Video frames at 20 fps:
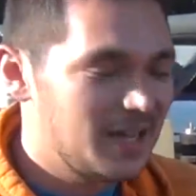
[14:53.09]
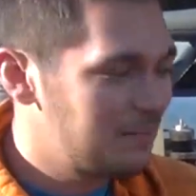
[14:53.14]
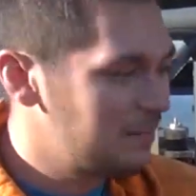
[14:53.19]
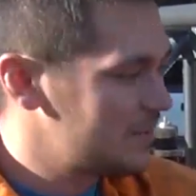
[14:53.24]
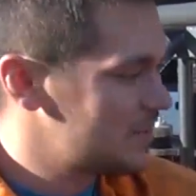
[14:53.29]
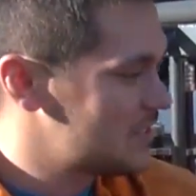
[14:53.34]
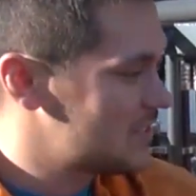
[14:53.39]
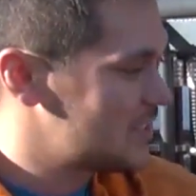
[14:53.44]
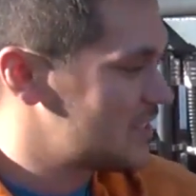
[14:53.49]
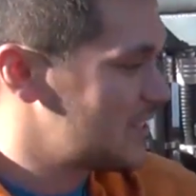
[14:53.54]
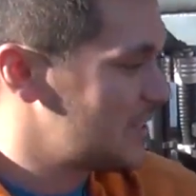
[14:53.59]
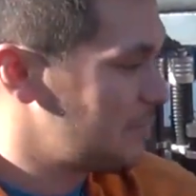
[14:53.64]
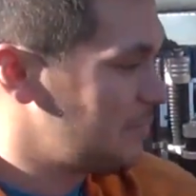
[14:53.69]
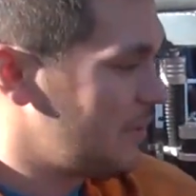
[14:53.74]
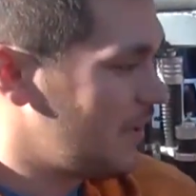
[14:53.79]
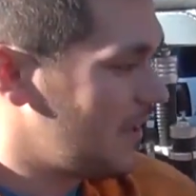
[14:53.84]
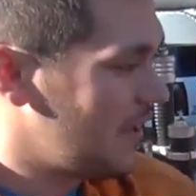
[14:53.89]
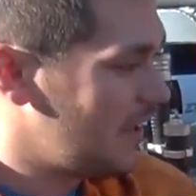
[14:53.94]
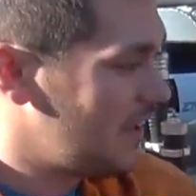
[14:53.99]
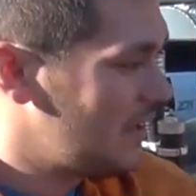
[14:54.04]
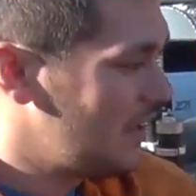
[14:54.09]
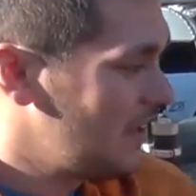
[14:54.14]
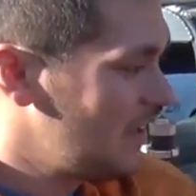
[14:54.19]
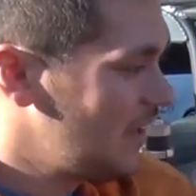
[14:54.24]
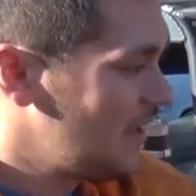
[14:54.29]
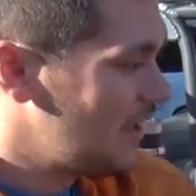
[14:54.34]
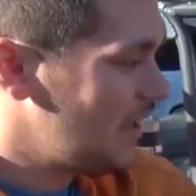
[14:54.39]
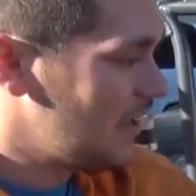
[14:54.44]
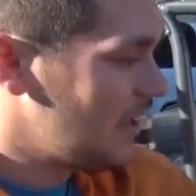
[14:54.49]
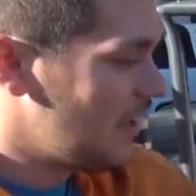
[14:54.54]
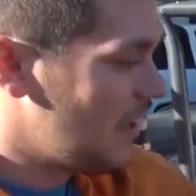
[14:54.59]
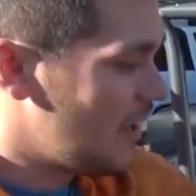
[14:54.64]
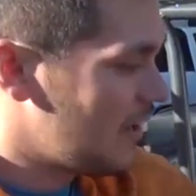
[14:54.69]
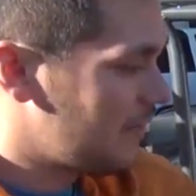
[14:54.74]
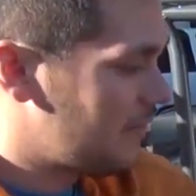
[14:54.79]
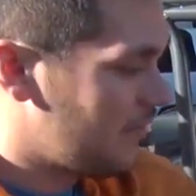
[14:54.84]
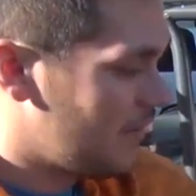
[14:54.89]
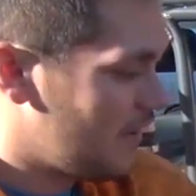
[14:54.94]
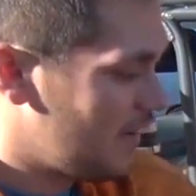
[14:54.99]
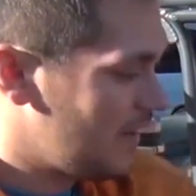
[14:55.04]
It's going to be a lot of
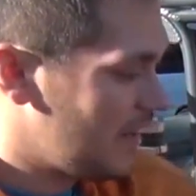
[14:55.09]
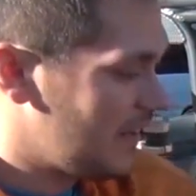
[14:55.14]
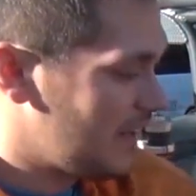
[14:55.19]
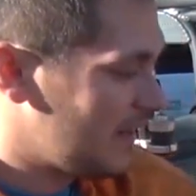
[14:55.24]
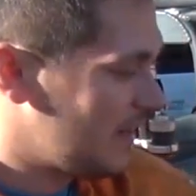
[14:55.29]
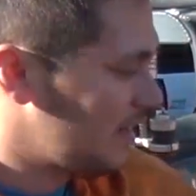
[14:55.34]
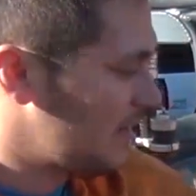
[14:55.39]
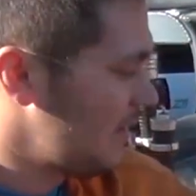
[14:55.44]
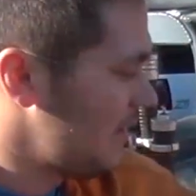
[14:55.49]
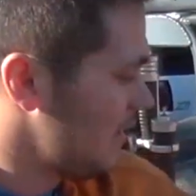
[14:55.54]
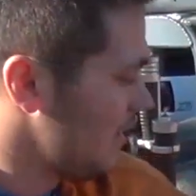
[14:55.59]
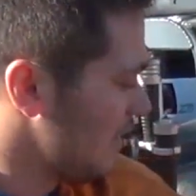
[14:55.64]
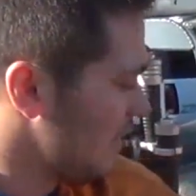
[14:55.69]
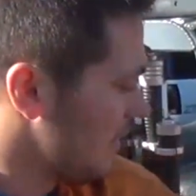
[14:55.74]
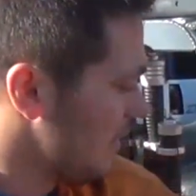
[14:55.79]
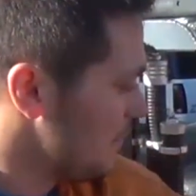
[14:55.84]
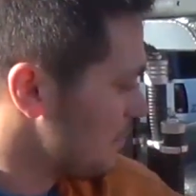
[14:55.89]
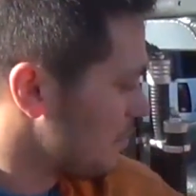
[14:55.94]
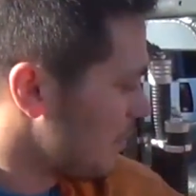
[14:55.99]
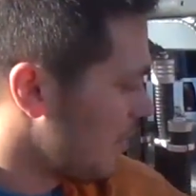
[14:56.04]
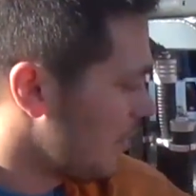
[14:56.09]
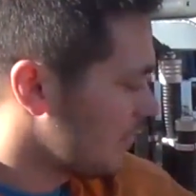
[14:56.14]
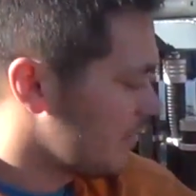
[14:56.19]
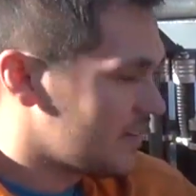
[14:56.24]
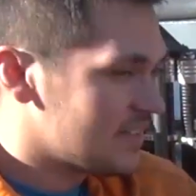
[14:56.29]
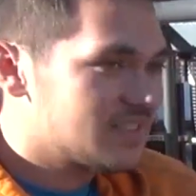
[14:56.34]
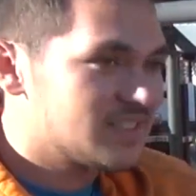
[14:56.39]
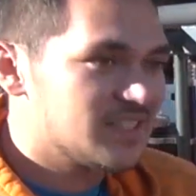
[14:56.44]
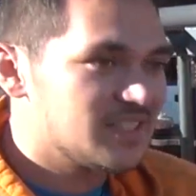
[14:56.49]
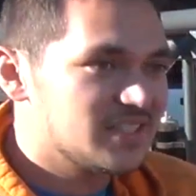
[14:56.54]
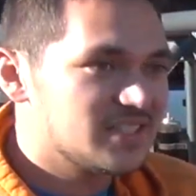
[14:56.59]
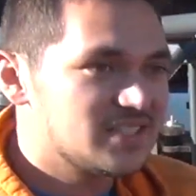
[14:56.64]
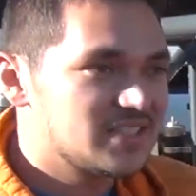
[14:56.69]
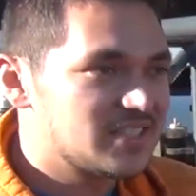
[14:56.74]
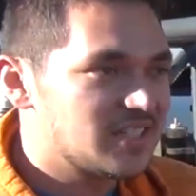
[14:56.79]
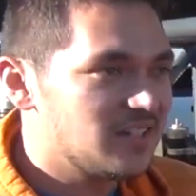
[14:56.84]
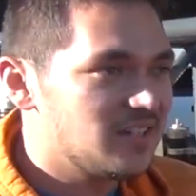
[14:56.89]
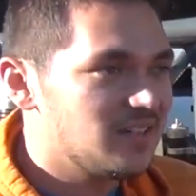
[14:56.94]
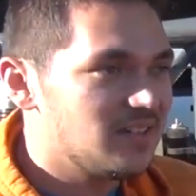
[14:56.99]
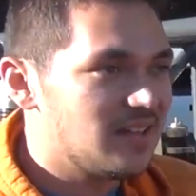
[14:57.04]
fun, and progress is
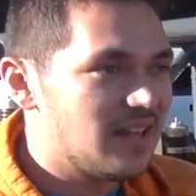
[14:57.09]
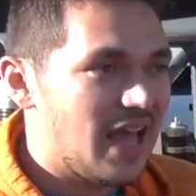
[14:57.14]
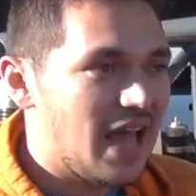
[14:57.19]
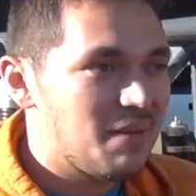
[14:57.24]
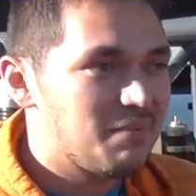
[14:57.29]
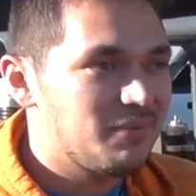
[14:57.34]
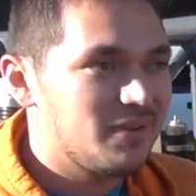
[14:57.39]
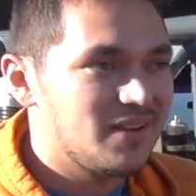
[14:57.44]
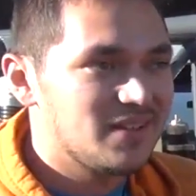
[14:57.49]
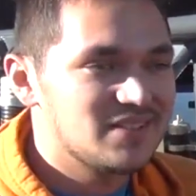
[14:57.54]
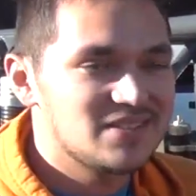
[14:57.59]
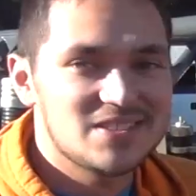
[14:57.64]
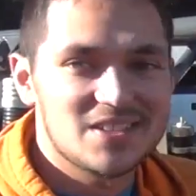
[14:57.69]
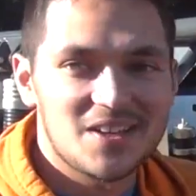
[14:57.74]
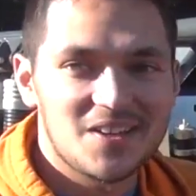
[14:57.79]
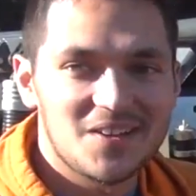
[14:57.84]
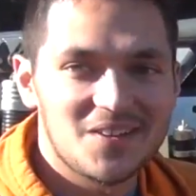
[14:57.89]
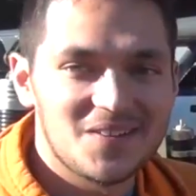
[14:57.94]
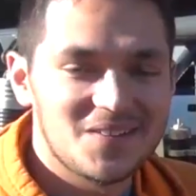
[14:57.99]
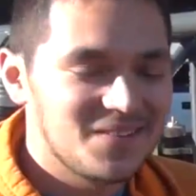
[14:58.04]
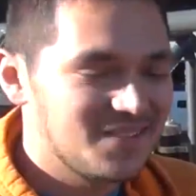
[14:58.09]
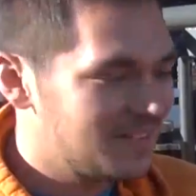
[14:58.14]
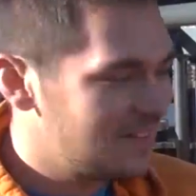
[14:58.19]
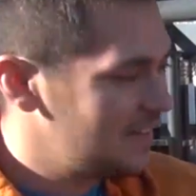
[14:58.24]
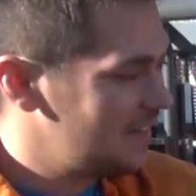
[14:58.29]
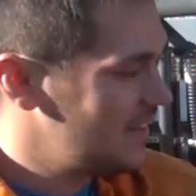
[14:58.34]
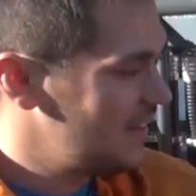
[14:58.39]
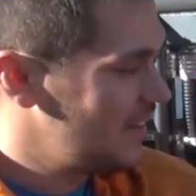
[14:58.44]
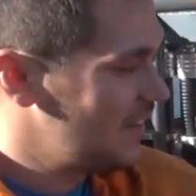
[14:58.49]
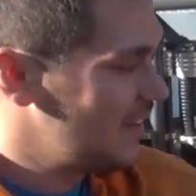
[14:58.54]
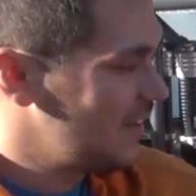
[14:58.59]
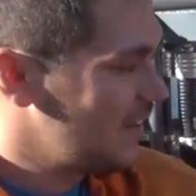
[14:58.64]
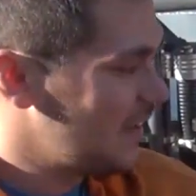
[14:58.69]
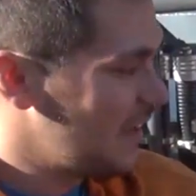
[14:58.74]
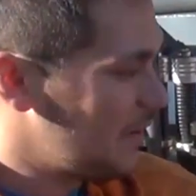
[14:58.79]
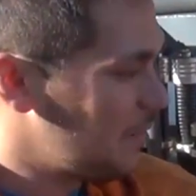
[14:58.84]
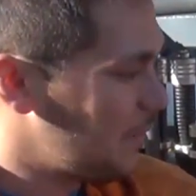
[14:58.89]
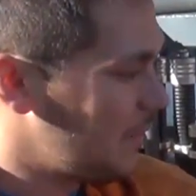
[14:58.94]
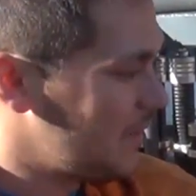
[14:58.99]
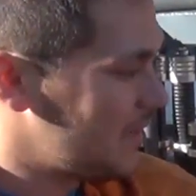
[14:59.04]
still happening, so can't
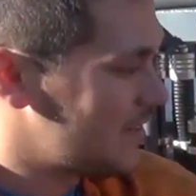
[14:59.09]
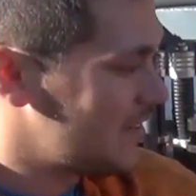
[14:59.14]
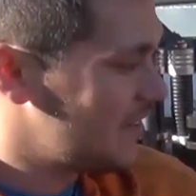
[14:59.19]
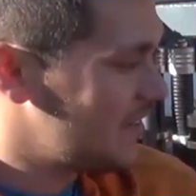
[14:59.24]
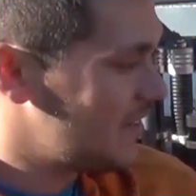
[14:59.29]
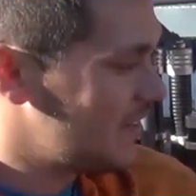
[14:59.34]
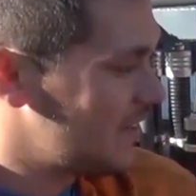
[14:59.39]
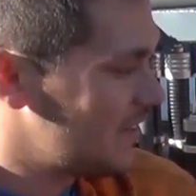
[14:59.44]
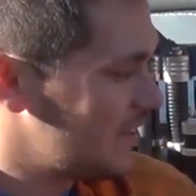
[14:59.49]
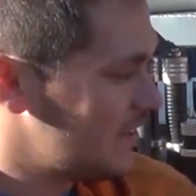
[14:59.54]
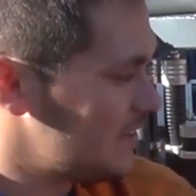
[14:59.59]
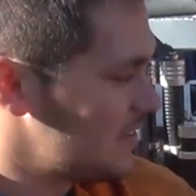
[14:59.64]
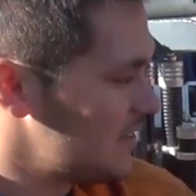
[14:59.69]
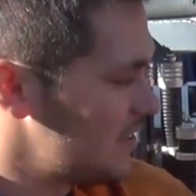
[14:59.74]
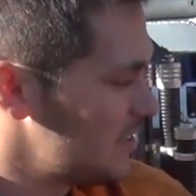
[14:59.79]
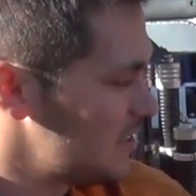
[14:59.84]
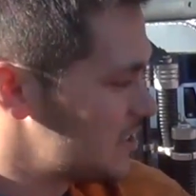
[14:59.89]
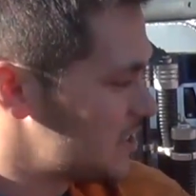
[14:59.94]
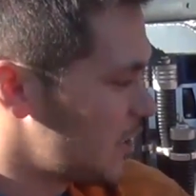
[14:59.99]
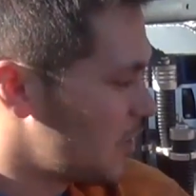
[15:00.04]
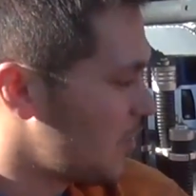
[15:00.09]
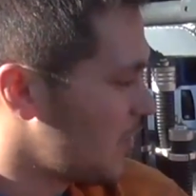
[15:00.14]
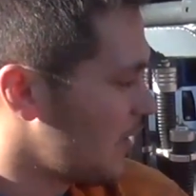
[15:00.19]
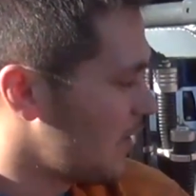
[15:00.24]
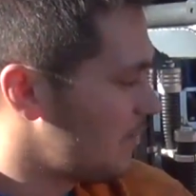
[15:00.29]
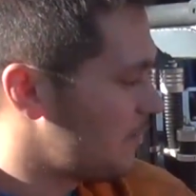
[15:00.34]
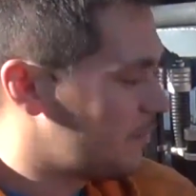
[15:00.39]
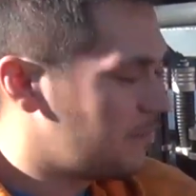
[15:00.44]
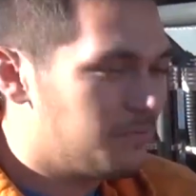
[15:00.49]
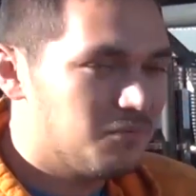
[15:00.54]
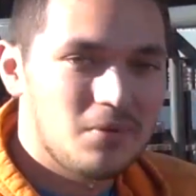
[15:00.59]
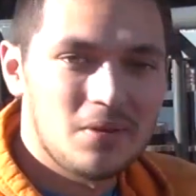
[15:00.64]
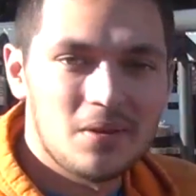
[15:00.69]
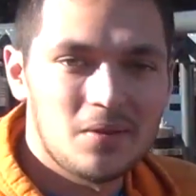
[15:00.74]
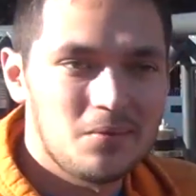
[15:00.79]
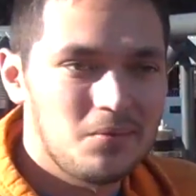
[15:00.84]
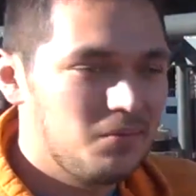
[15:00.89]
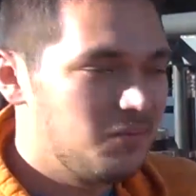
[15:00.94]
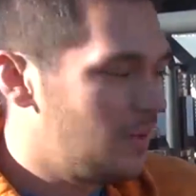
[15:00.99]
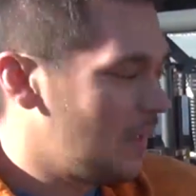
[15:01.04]
wait to show off
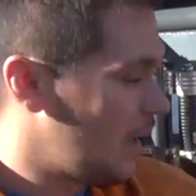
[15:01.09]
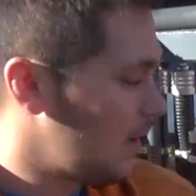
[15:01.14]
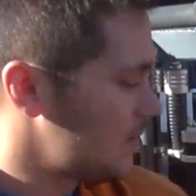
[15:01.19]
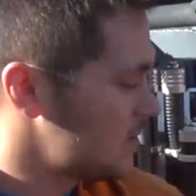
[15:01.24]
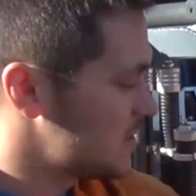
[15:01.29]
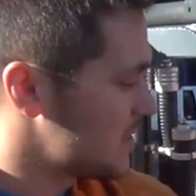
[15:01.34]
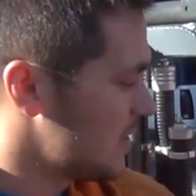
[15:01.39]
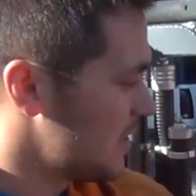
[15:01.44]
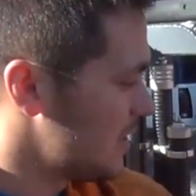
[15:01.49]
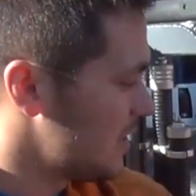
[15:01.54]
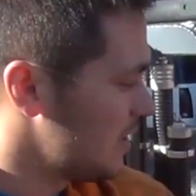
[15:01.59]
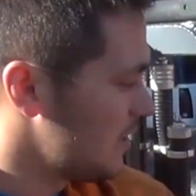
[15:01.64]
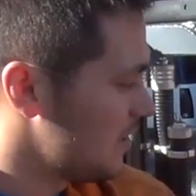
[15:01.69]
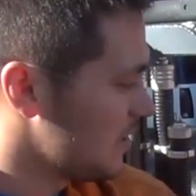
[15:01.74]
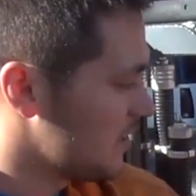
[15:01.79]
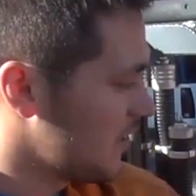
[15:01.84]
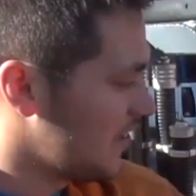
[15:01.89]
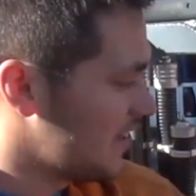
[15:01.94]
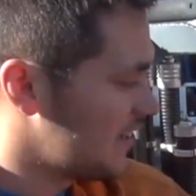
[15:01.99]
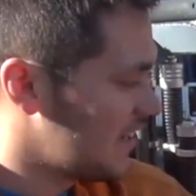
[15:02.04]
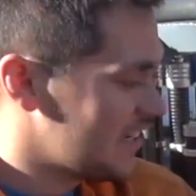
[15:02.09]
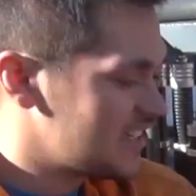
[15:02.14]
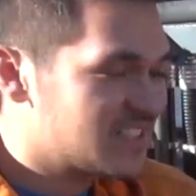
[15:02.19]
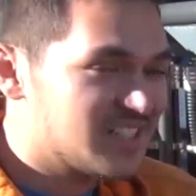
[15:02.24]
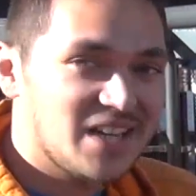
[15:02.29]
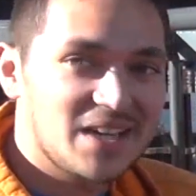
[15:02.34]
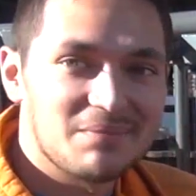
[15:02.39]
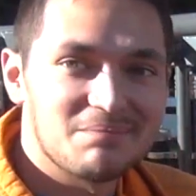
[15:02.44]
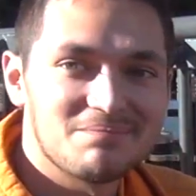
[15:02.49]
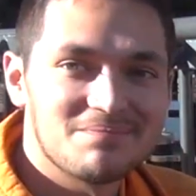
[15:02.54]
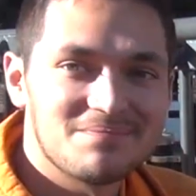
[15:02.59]
how it's gonna look like next time.